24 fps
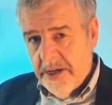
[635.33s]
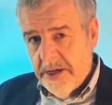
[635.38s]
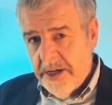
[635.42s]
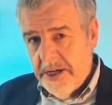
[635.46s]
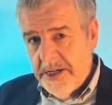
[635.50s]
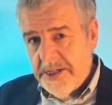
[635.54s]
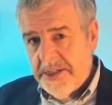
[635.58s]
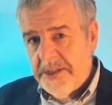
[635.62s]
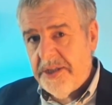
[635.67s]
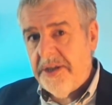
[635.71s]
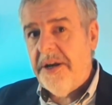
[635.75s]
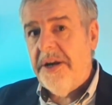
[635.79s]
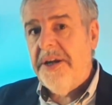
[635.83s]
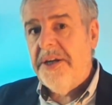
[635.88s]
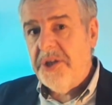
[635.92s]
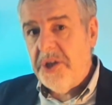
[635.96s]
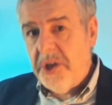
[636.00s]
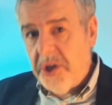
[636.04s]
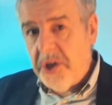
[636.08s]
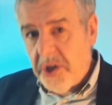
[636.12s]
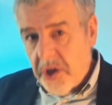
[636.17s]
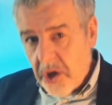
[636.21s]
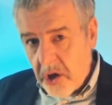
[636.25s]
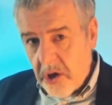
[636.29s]
is that it is
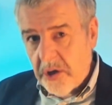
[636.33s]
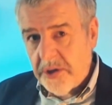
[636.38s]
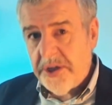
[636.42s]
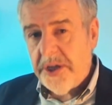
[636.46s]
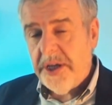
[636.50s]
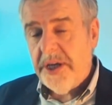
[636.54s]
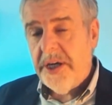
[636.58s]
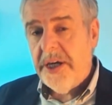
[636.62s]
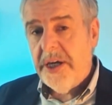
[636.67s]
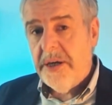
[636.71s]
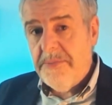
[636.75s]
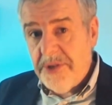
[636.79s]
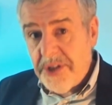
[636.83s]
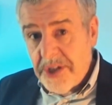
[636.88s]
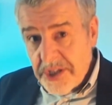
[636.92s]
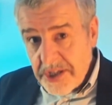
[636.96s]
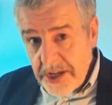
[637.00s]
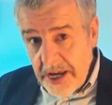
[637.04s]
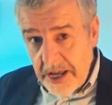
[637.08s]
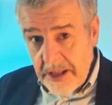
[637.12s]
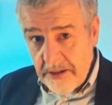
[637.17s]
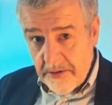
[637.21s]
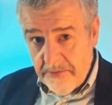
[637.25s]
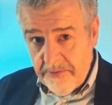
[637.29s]
God
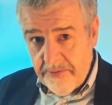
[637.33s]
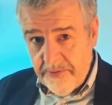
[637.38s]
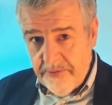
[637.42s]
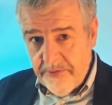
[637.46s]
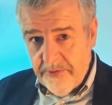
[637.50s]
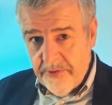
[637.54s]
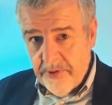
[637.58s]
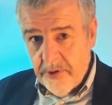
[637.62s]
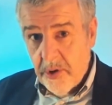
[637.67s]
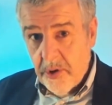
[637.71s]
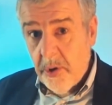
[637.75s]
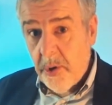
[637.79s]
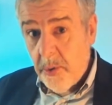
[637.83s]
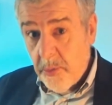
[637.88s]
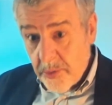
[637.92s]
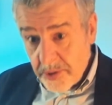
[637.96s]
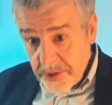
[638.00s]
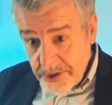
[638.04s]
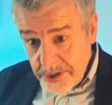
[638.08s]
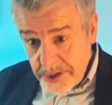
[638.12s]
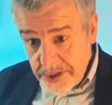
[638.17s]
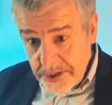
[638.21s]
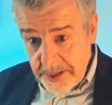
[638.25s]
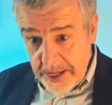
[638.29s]
himself who
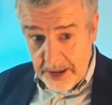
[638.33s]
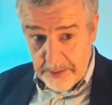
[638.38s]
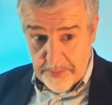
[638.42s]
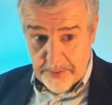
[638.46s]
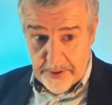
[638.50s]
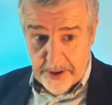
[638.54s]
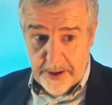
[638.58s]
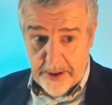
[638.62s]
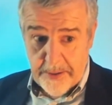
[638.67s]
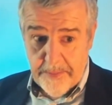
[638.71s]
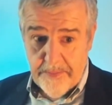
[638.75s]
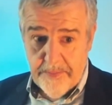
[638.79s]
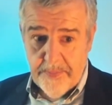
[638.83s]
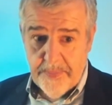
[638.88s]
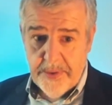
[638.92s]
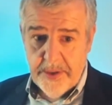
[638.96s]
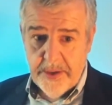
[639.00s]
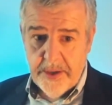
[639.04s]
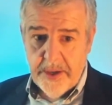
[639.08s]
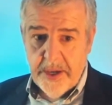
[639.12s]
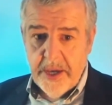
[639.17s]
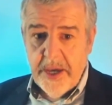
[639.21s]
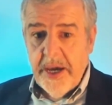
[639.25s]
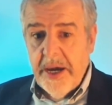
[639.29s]
will step in.
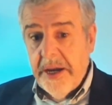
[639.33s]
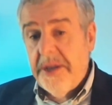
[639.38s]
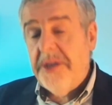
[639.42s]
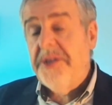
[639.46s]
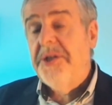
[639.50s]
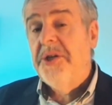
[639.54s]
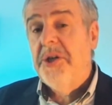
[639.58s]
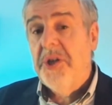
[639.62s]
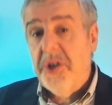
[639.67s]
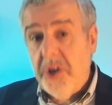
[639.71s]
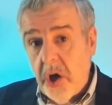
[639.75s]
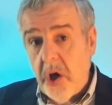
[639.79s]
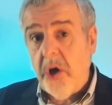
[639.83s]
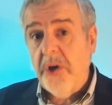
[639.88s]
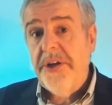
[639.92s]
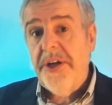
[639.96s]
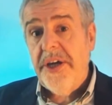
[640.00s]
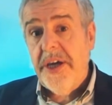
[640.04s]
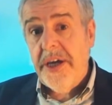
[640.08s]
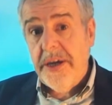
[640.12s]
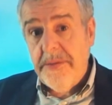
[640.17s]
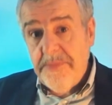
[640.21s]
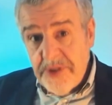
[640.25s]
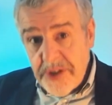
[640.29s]
It is God
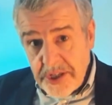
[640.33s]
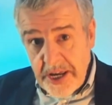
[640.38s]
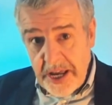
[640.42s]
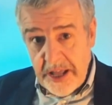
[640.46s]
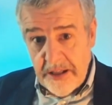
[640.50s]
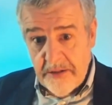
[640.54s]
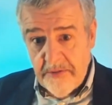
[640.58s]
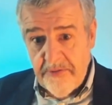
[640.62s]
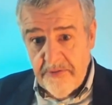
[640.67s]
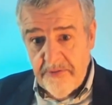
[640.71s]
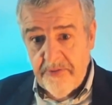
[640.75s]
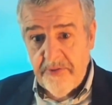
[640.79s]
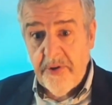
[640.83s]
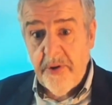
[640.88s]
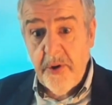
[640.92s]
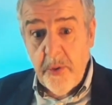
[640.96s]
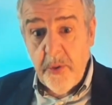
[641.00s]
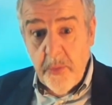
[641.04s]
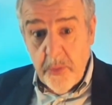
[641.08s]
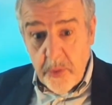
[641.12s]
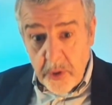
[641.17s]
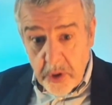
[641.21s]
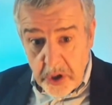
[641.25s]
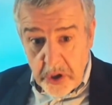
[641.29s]
himself
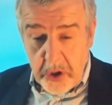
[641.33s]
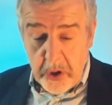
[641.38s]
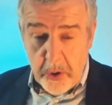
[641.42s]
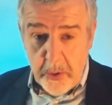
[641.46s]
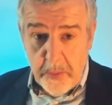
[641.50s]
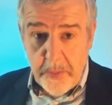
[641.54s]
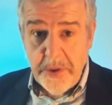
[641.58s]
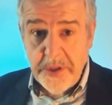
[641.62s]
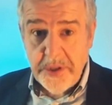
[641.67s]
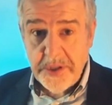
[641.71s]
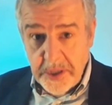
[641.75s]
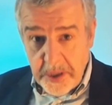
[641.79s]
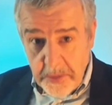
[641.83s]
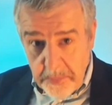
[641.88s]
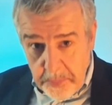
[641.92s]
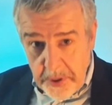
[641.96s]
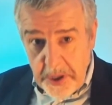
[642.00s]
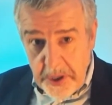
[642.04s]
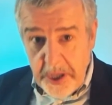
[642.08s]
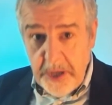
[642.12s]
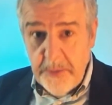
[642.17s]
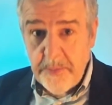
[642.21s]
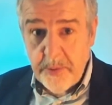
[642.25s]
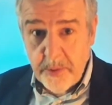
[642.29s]
who will come to the
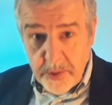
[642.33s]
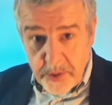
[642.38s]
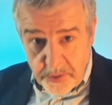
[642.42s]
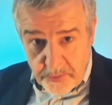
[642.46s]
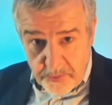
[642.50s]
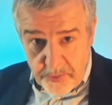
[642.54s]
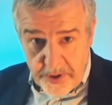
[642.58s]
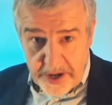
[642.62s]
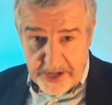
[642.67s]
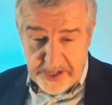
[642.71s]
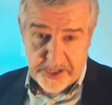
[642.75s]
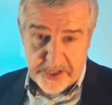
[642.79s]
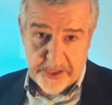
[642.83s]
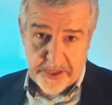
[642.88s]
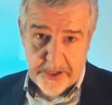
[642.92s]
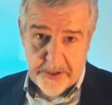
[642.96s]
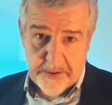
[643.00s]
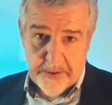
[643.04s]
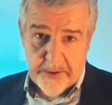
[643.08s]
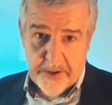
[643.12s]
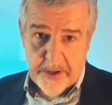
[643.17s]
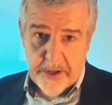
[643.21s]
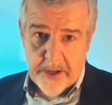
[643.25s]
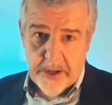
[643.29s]
people's
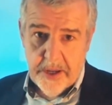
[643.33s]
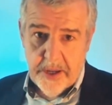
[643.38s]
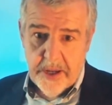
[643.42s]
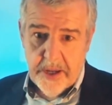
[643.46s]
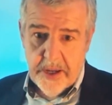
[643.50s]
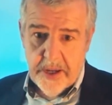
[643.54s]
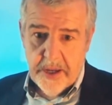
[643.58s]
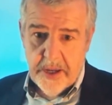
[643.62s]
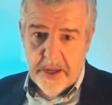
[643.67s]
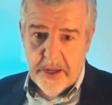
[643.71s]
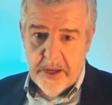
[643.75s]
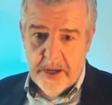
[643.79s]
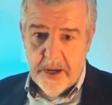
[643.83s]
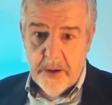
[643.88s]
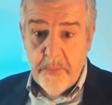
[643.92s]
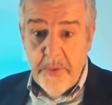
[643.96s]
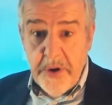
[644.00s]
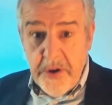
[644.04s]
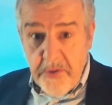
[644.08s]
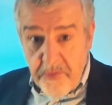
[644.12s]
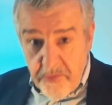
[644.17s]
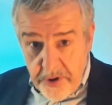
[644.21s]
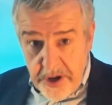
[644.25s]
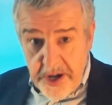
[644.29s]
rescue. And
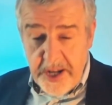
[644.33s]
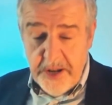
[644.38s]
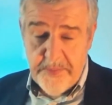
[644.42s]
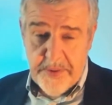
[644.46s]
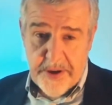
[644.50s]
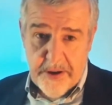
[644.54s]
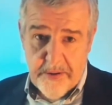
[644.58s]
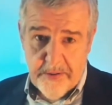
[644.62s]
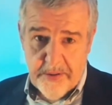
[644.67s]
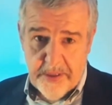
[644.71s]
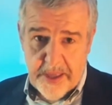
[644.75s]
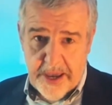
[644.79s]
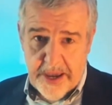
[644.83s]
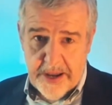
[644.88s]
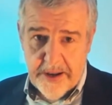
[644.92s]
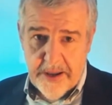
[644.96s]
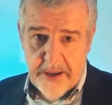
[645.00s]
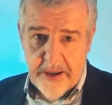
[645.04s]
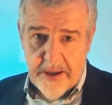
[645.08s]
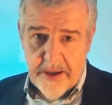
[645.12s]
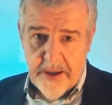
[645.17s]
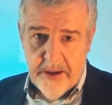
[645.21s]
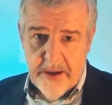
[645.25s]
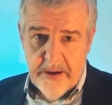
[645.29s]
we read about that
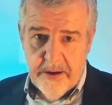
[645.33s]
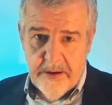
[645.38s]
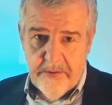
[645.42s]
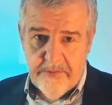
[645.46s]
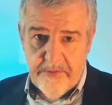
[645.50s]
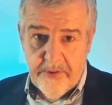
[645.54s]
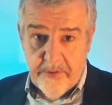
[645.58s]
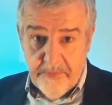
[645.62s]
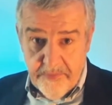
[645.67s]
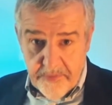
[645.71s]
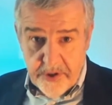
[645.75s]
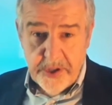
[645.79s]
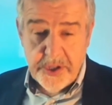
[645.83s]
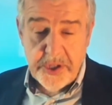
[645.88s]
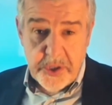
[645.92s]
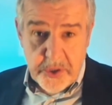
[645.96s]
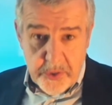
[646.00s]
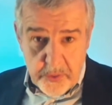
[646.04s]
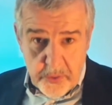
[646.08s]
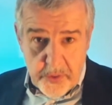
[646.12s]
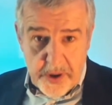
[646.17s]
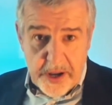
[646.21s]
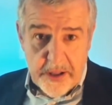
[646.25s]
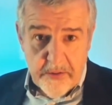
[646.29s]
from verse
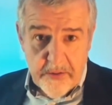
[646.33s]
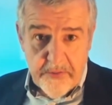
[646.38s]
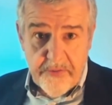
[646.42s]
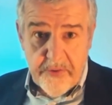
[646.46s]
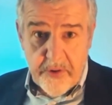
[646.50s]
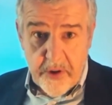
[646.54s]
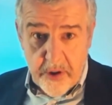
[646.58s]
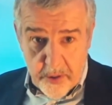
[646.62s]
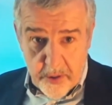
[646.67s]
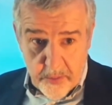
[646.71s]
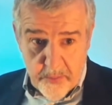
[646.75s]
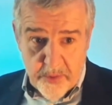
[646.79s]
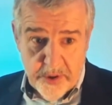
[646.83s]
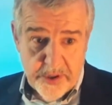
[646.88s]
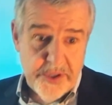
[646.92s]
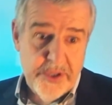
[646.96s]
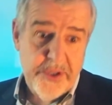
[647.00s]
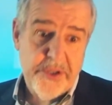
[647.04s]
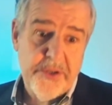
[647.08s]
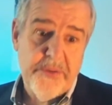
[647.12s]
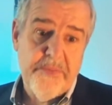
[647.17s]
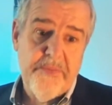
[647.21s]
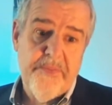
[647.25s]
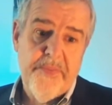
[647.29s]
12
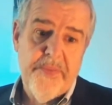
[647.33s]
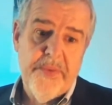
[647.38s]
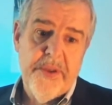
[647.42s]
onwards.